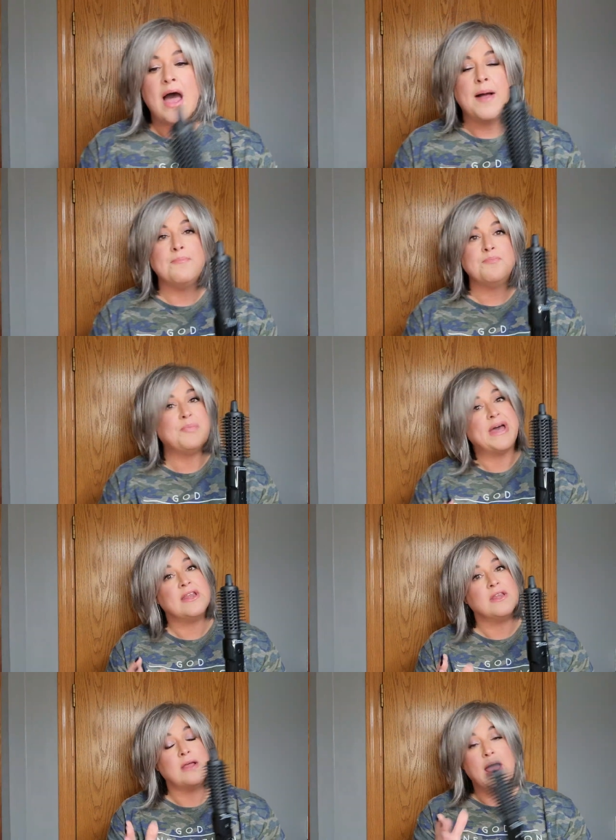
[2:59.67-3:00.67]
Um,
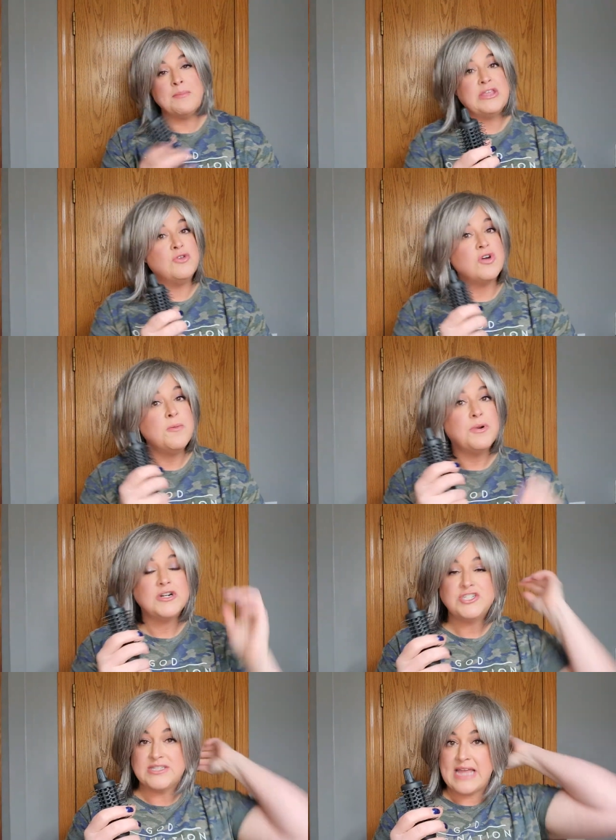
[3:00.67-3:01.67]
but I mean, you can
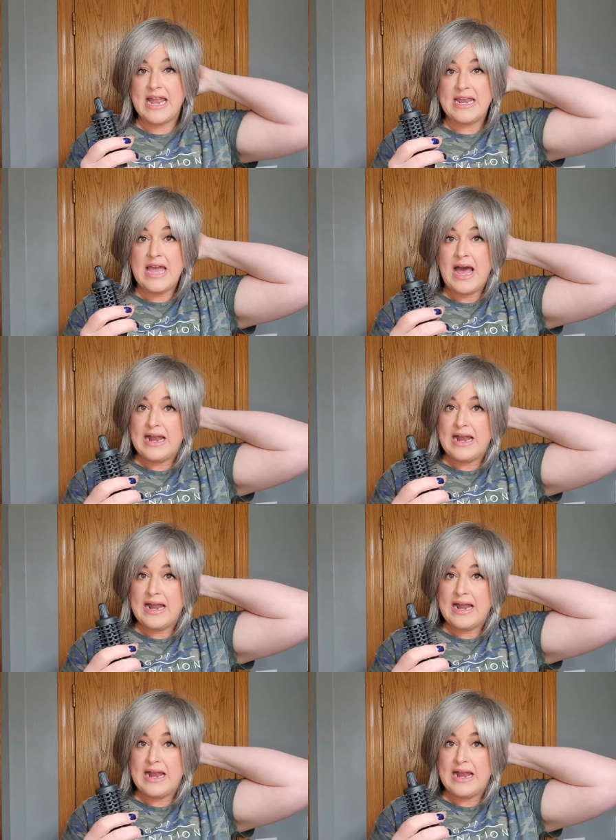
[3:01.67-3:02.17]
purchase any